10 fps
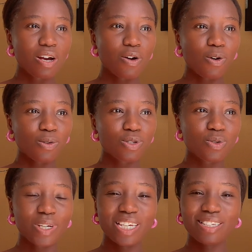
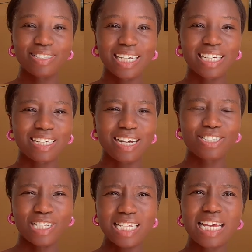also, like,
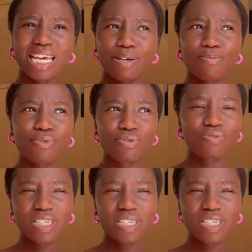should I say improved?